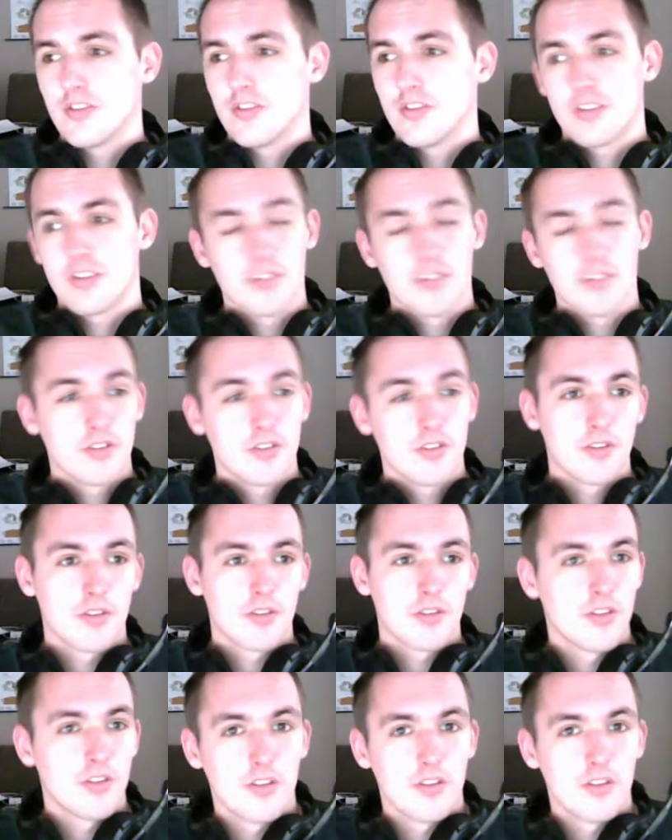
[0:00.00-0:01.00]
This is a
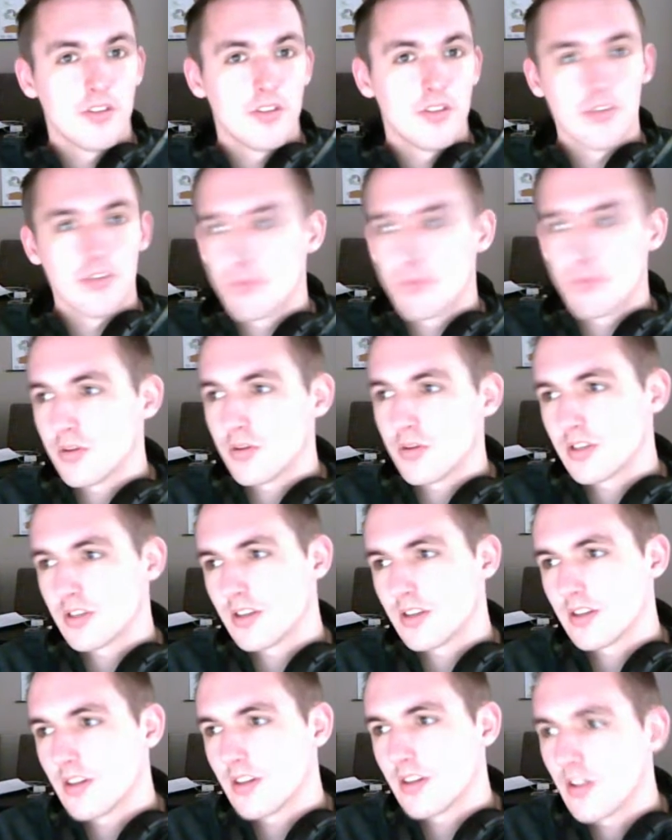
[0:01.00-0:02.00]
project
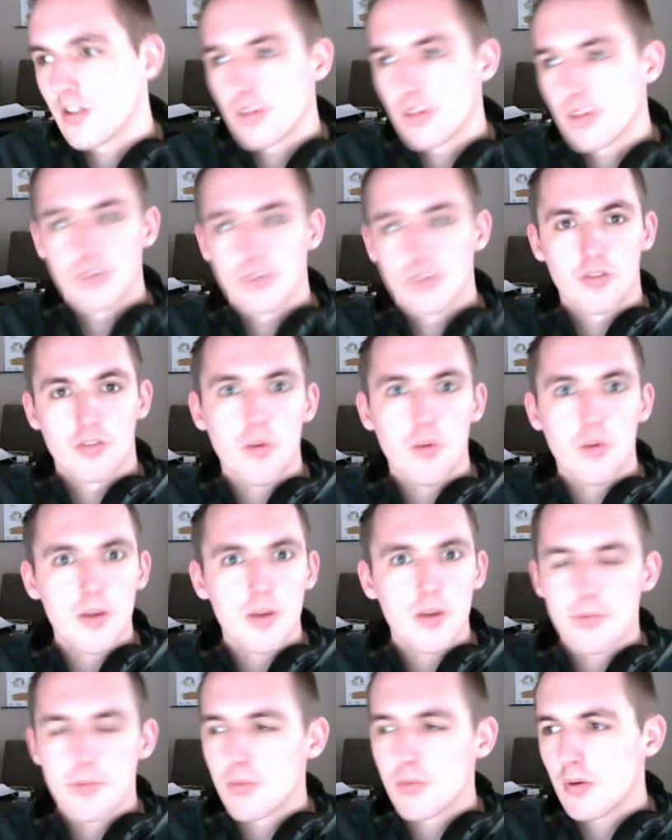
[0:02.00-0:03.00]
that so many
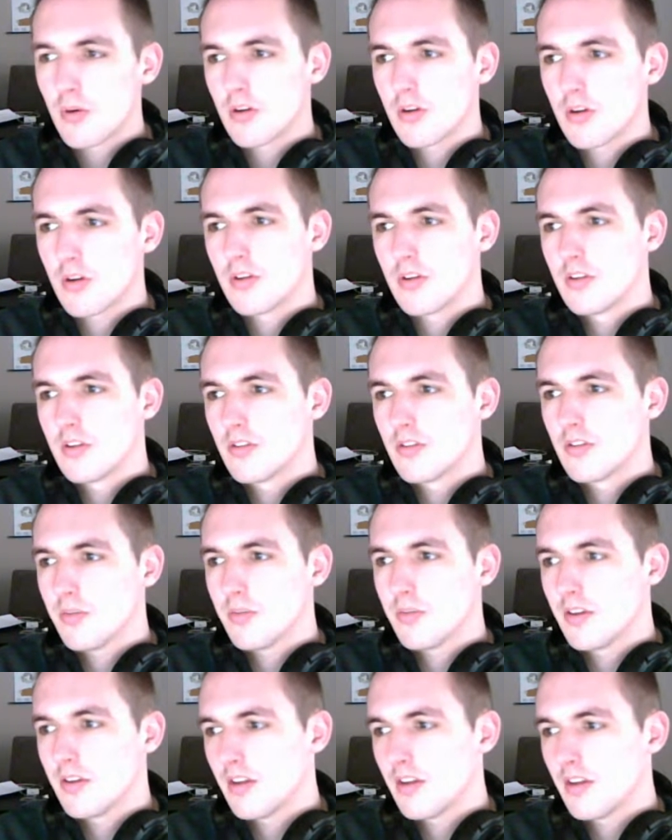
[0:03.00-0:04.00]
people work on, so many
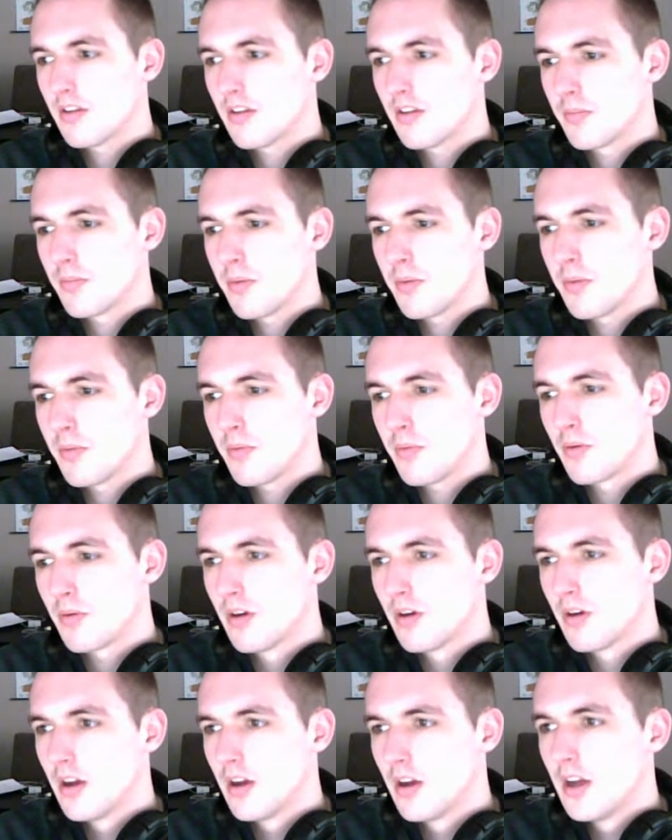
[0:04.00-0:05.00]
talented people
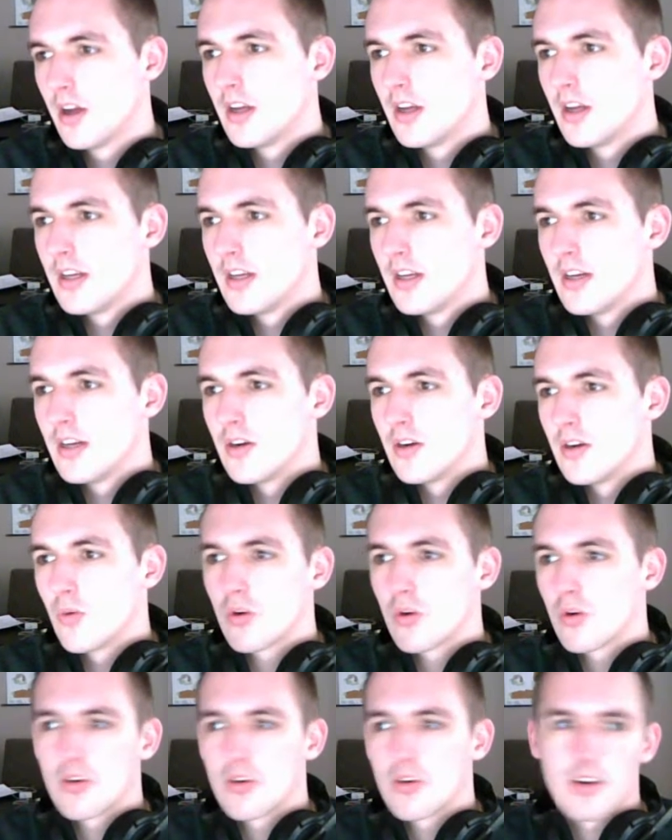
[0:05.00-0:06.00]

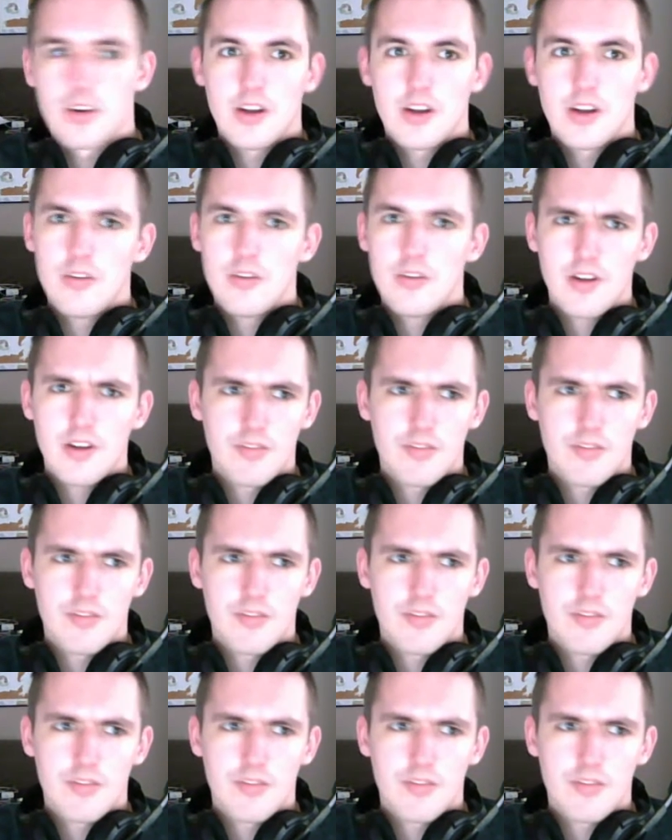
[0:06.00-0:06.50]
work on, and I don't have